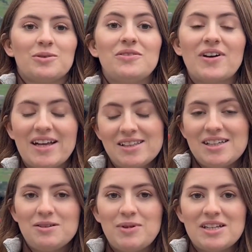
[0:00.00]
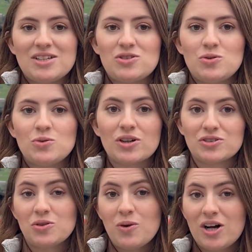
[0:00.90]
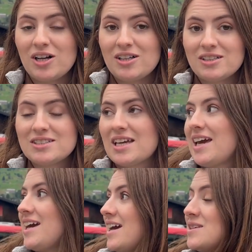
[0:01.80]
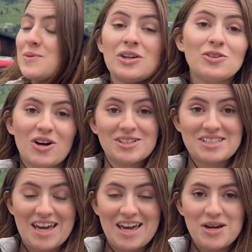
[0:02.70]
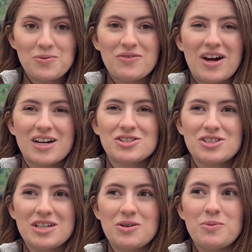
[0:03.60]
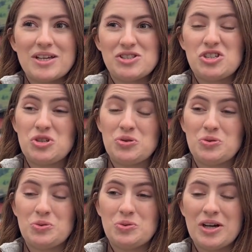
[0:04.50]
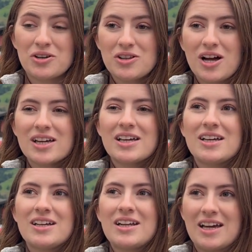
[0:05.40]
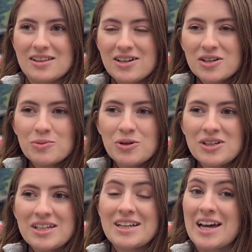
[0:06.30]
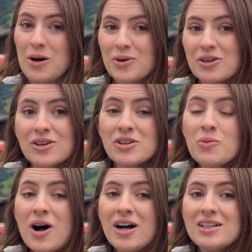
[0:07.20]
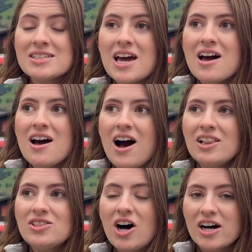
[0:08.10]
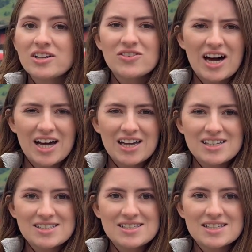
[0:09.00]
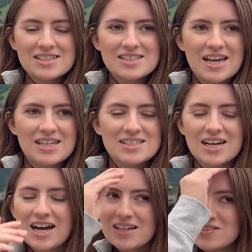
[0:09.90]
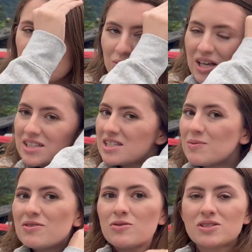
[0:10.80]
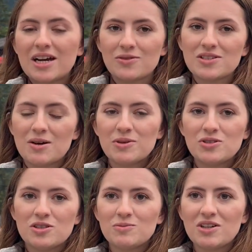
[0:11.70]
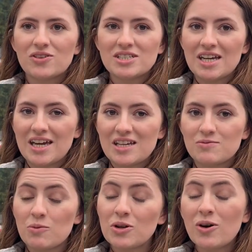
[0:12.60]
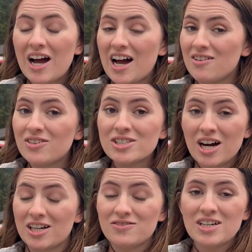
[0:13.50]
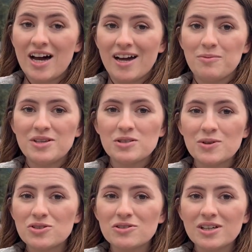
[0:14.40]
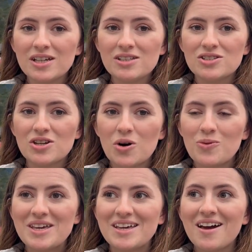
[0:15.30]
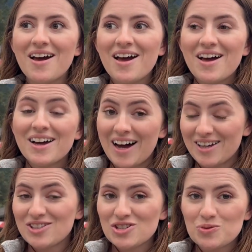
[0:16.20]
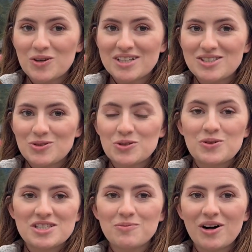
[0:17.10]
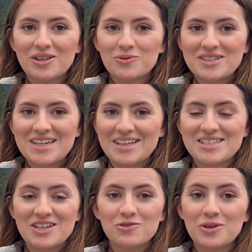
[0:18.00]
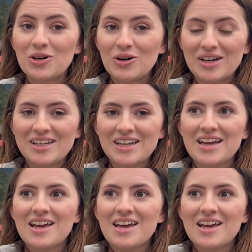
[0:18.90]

Finally made it to Grindelwald. It has been a long day. We've actually been to Interlaken and Lauterbrunnen, and now we're in Grindelwald. A lot of guides said to kind of split some of those towns up and do them different days, but we don't have a ton of time in Switzerland, so we kind of just wanted to squeeze them all in one day and see if we could.